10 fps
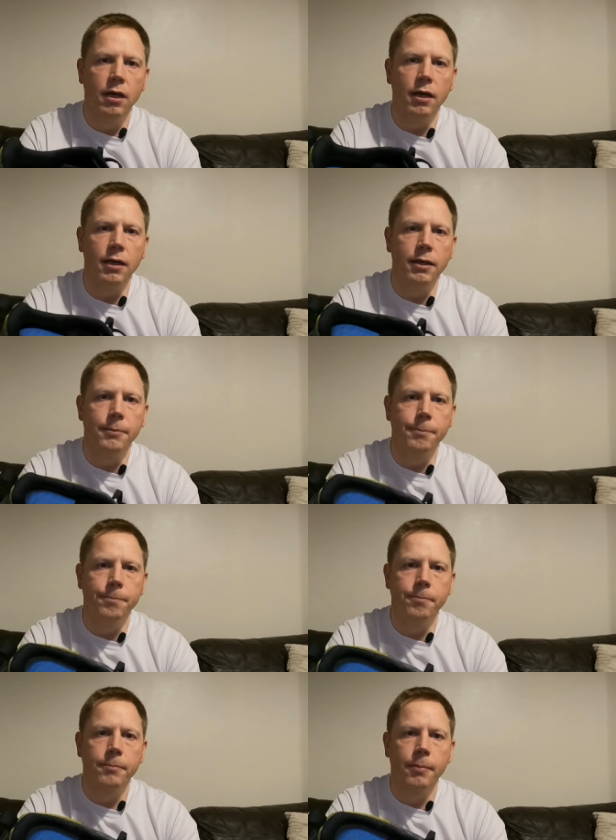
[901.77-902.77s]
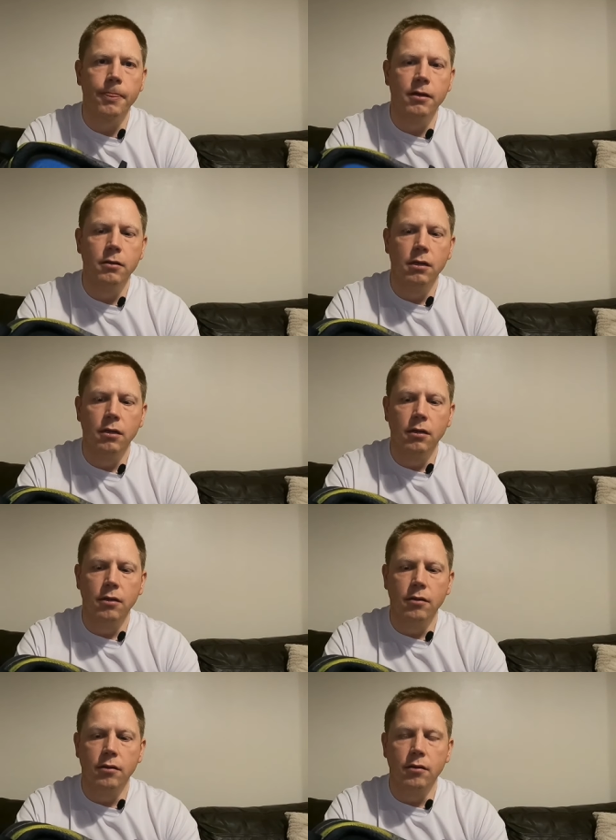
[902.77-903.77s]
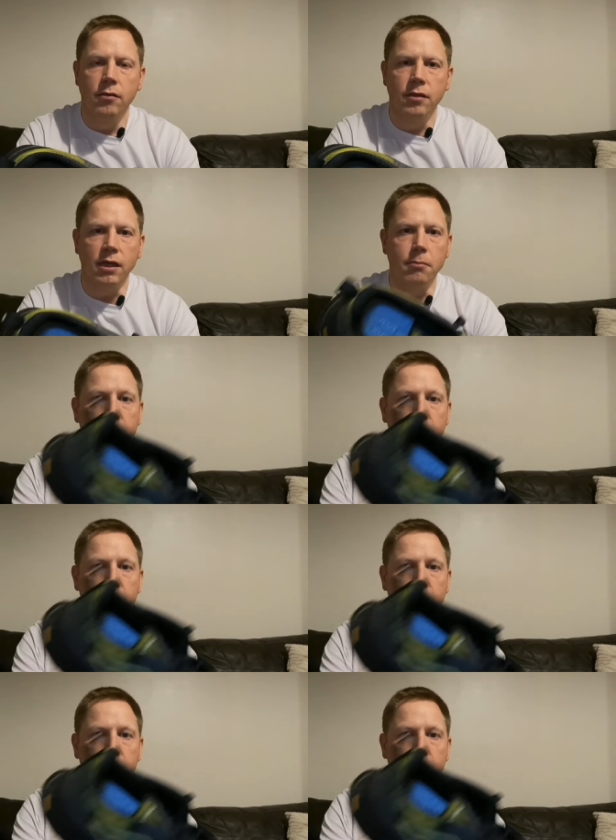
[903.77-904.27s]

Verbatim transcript: um, the